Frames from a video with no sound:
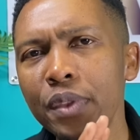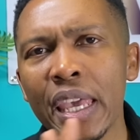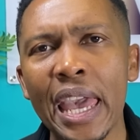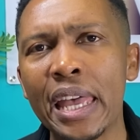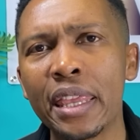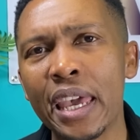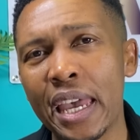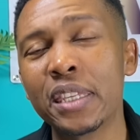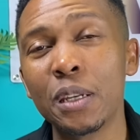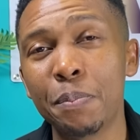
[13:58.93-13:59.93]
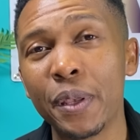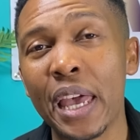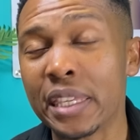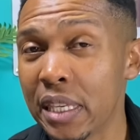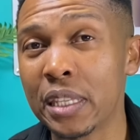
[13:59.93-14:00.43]
the
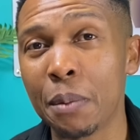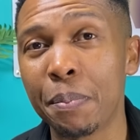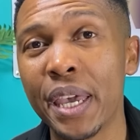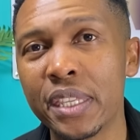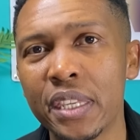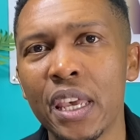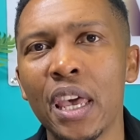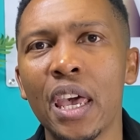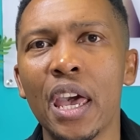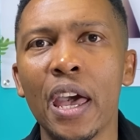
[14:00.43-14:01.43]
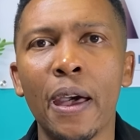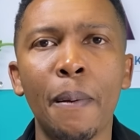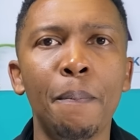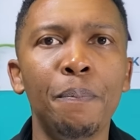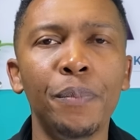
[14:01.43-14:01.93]
acids and base
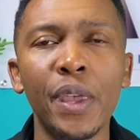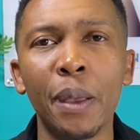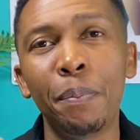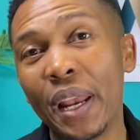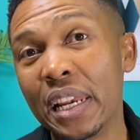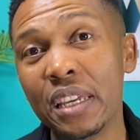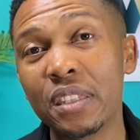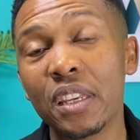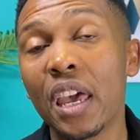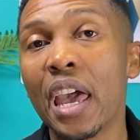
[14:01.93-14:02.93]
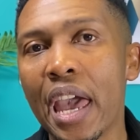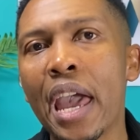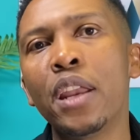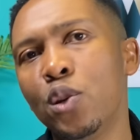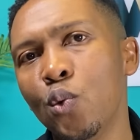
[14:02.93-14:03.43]
playlist,
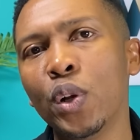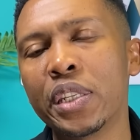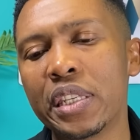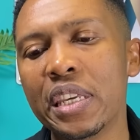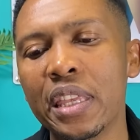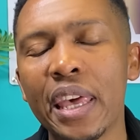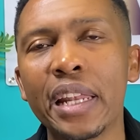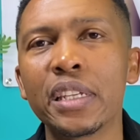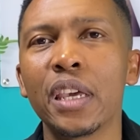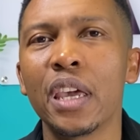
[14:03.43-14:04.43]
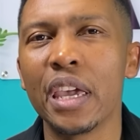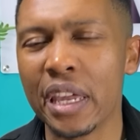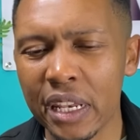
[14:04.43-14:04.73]
and you will see that it